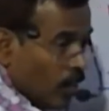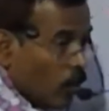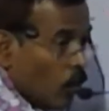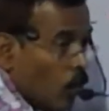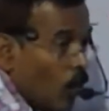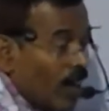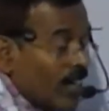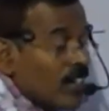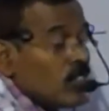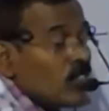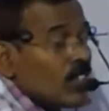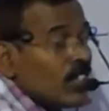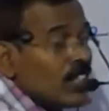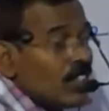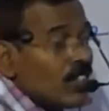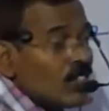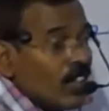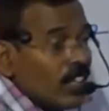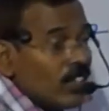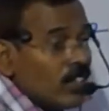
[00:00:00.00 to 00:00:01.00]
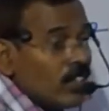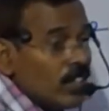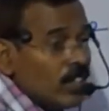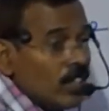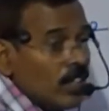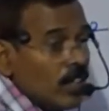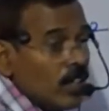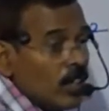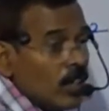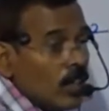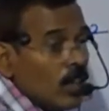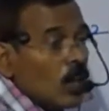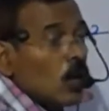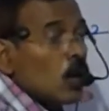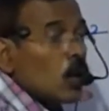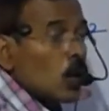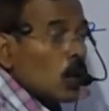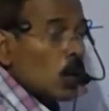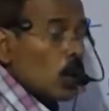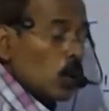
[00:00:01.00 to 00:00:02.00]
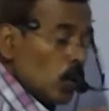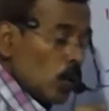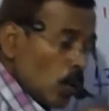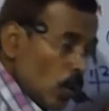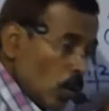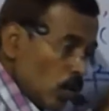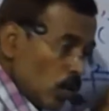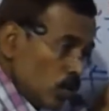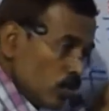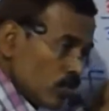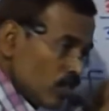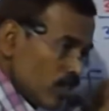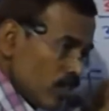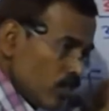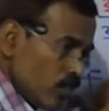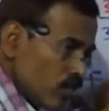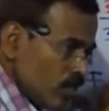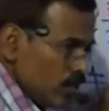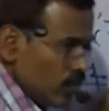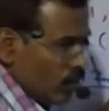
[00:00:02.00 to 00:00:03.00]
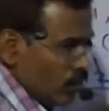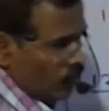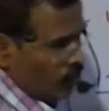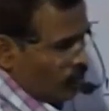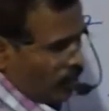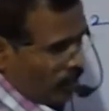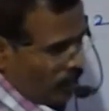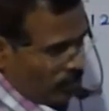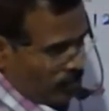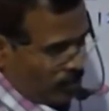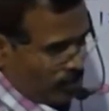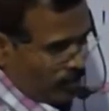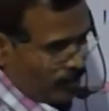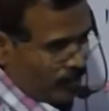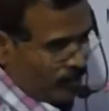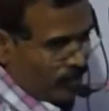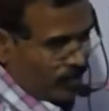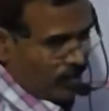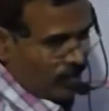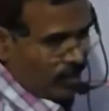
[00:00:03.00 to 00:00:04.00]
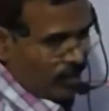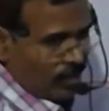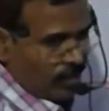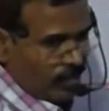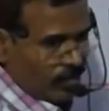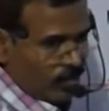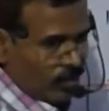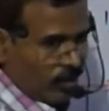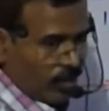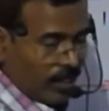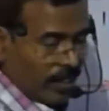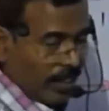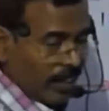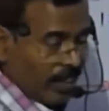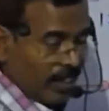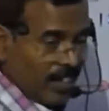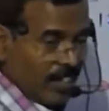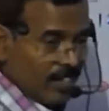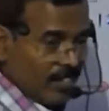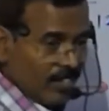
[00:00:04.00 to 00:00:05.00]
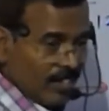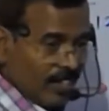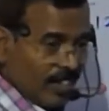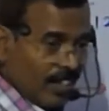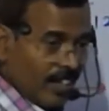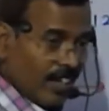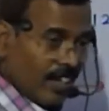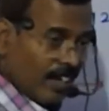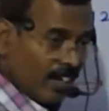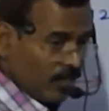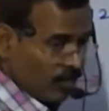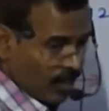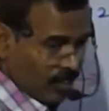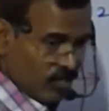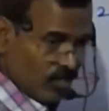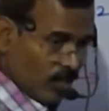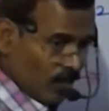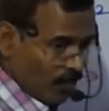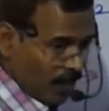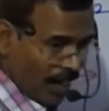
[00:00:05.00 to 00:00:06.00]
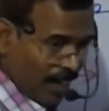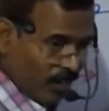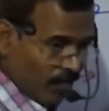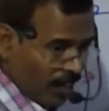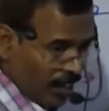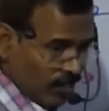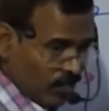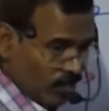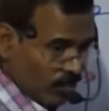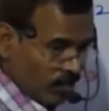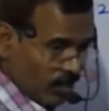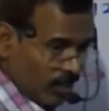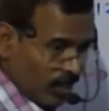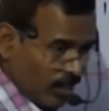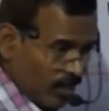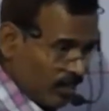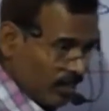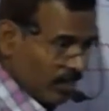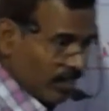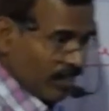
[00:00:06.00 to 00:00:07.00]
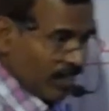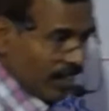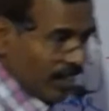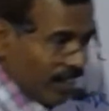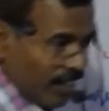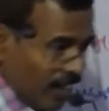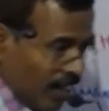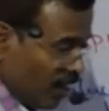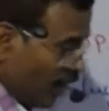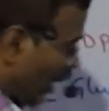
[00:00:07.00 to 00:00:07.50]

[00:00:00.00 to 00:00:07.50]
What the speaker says: what is synthesized? Glucose is synthesized. So it is a reverse of glycolysis. In